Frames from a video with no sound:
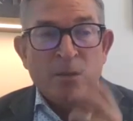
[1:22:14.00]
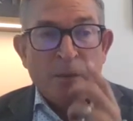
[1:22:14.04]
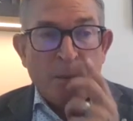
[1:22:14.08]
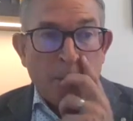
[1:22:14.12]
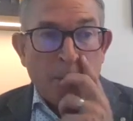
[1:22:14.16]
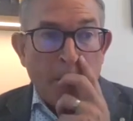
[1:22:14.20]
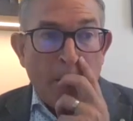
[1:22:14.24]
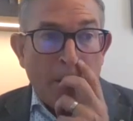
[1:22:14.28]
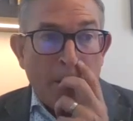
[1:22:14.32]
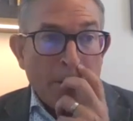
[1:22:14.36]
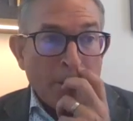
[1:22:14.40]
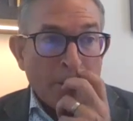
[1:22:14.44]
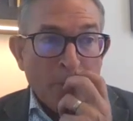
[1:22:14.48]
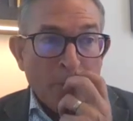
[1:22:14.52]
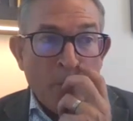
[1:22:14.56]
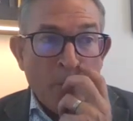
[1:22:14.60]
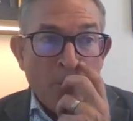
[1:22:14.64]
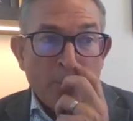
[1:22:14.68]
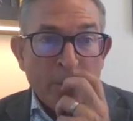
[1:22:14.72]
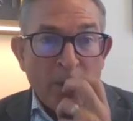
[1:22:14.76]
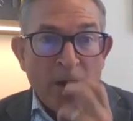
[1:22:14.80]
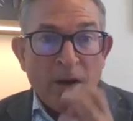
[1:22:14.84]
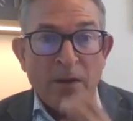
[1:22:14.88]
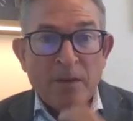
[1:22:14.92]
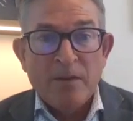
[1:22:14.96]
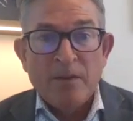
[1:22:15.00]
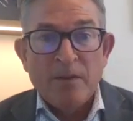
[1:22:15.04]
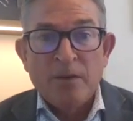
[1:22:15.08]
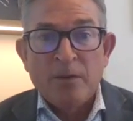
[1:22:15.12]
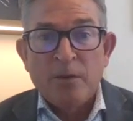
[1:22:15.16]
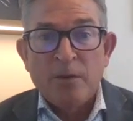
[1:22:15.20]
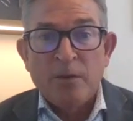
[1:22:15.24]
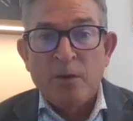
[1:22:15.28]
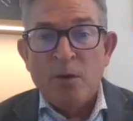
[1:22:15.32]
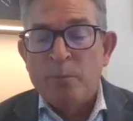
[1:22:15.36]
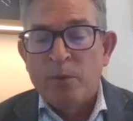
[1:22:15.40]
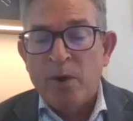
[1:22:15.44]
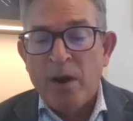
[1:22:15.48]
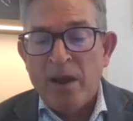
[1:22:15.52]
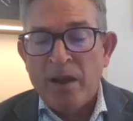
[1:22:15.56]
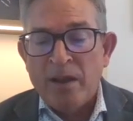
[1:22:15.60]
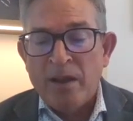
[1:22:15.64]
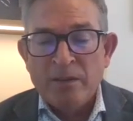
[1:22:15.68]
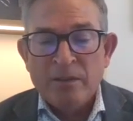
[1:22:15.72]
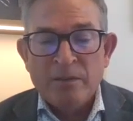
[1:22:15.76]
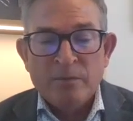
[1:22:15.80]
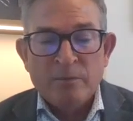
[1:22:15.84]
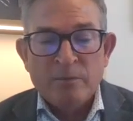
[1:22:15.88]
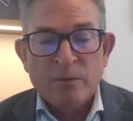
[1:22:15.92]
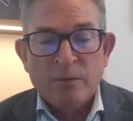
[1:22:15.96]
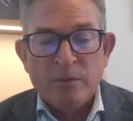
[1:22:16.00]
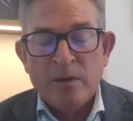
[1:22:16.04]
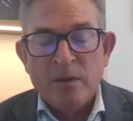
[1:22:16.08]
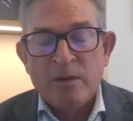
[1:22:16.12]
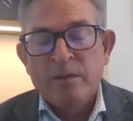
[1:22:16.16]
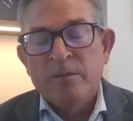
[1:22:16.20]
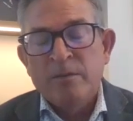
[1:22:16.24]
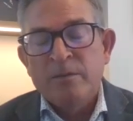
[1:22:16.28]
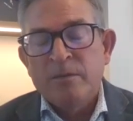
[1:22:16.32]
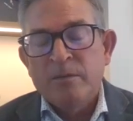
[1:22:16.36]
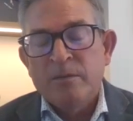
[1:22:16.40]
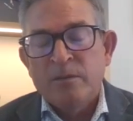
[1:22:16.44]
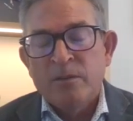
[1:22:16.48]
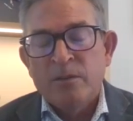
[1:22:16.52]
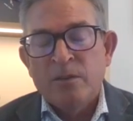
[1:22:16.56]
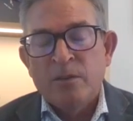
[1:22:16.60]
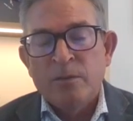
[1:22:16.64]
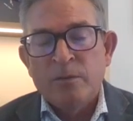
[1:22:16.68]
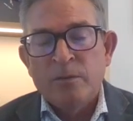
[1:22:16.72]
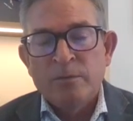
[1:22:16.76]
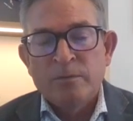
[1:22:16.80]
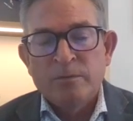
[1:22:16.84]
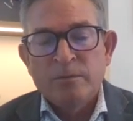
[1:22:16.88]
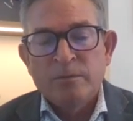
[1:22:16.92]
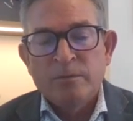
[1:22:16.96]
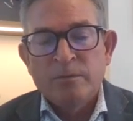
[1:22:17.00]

Yeah, your own brand, right? So.